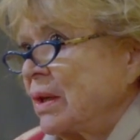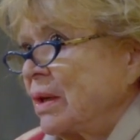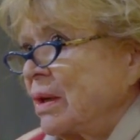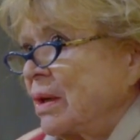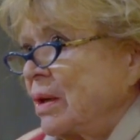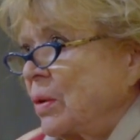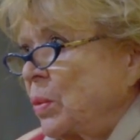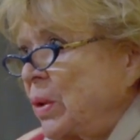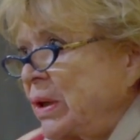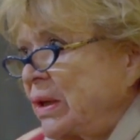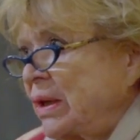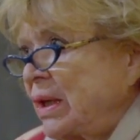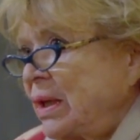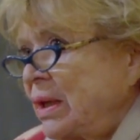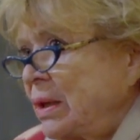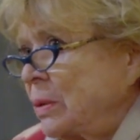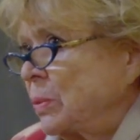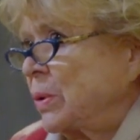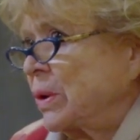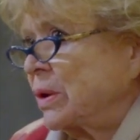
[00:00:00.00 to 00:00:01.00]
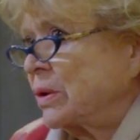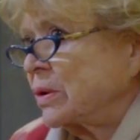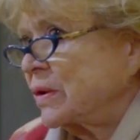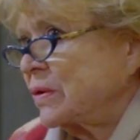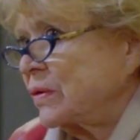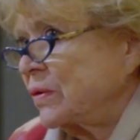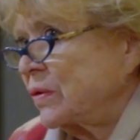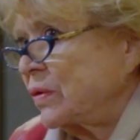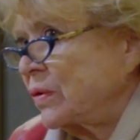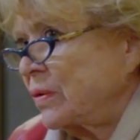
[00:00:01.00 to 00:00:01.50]
when he
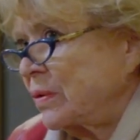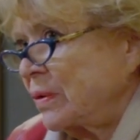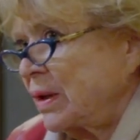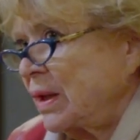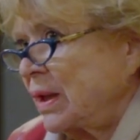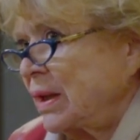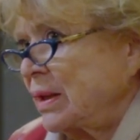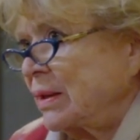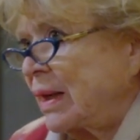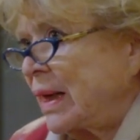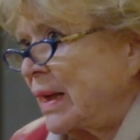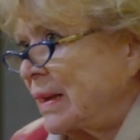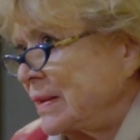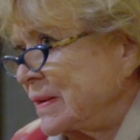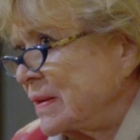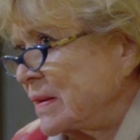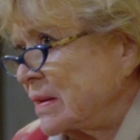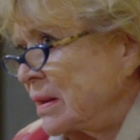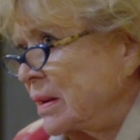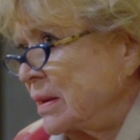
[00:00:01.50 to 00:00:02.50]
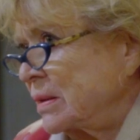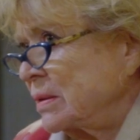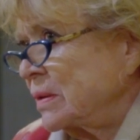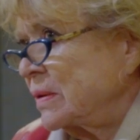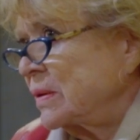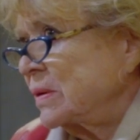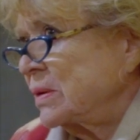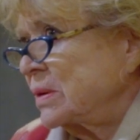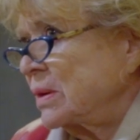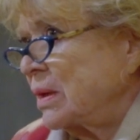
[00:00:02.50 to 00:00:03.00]
worked in
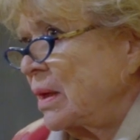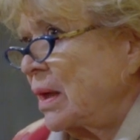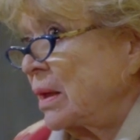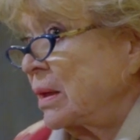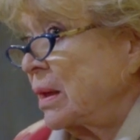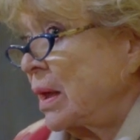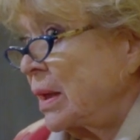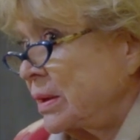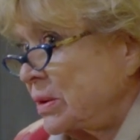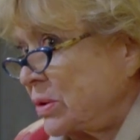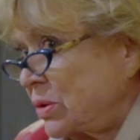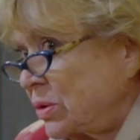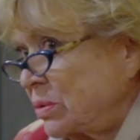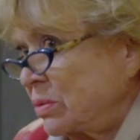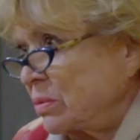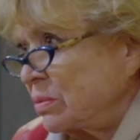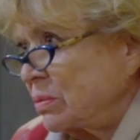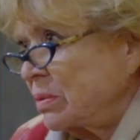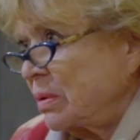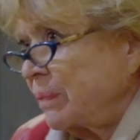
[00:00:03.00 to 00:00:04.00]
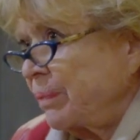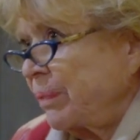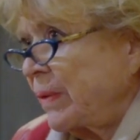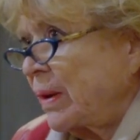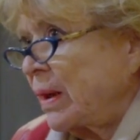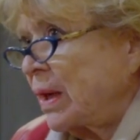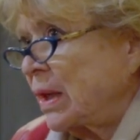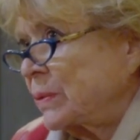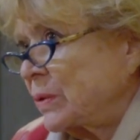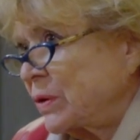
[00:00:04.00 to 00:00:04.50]
Iceland, and I too.
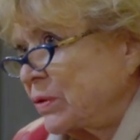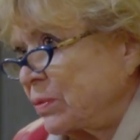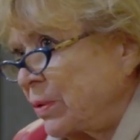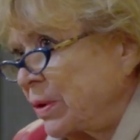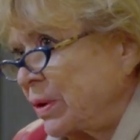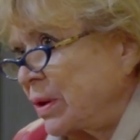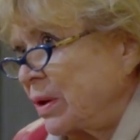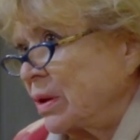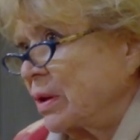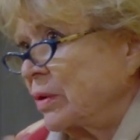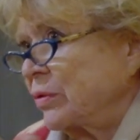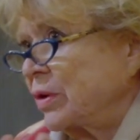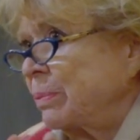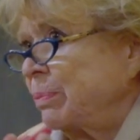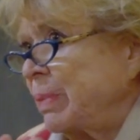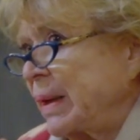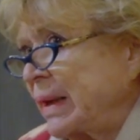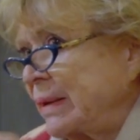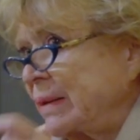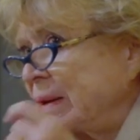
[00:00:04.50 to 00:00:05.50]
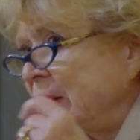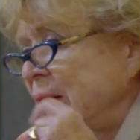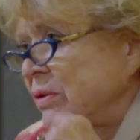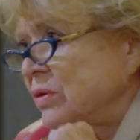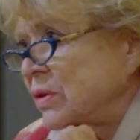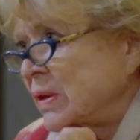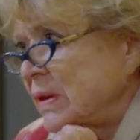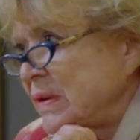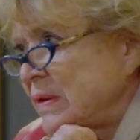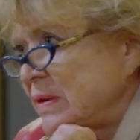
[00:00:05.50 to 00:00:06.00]
I was working on the banking
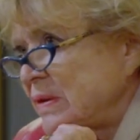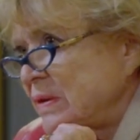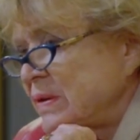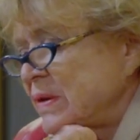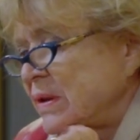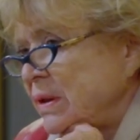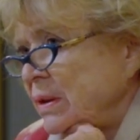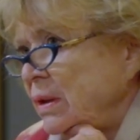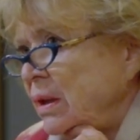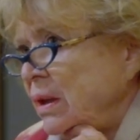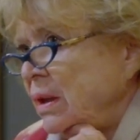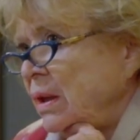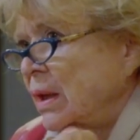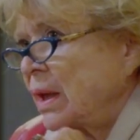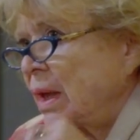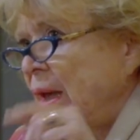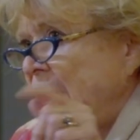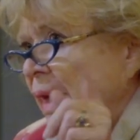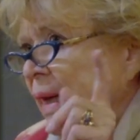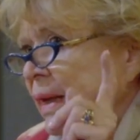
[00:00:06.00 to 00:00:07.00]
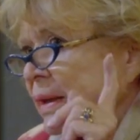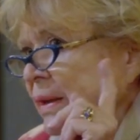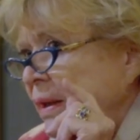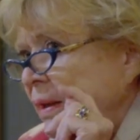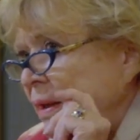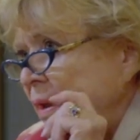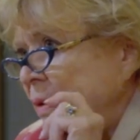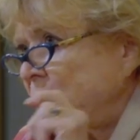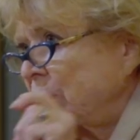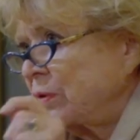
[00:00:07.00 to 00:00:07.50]
crisis, and
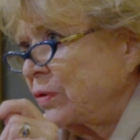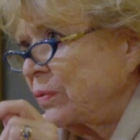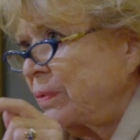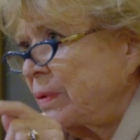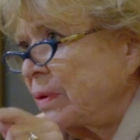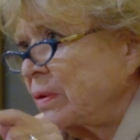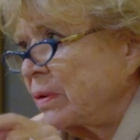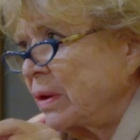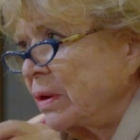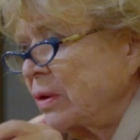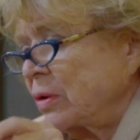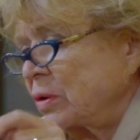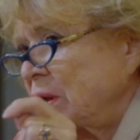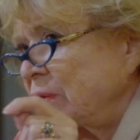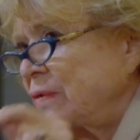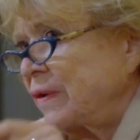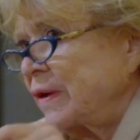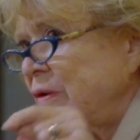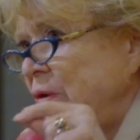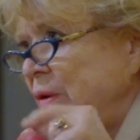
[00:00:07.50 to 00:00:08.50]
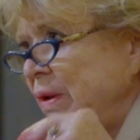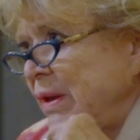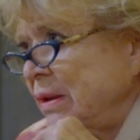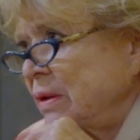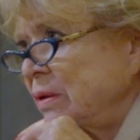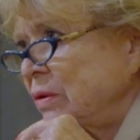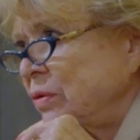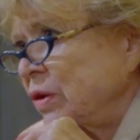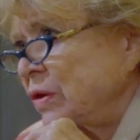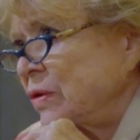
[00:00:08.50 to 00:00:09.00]
he was working on a very
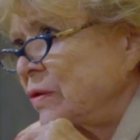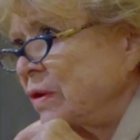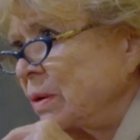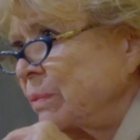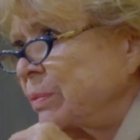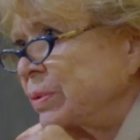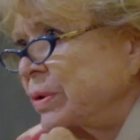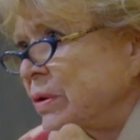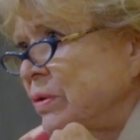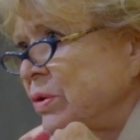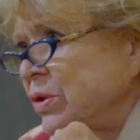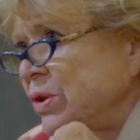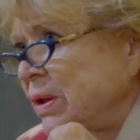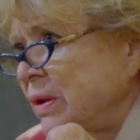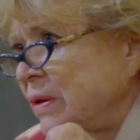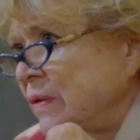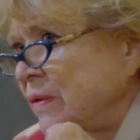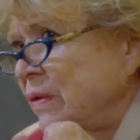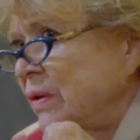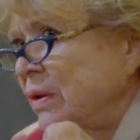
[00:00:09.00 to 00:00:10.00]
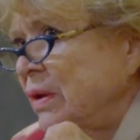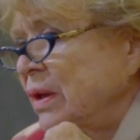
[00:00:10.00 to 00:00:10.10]
interesting project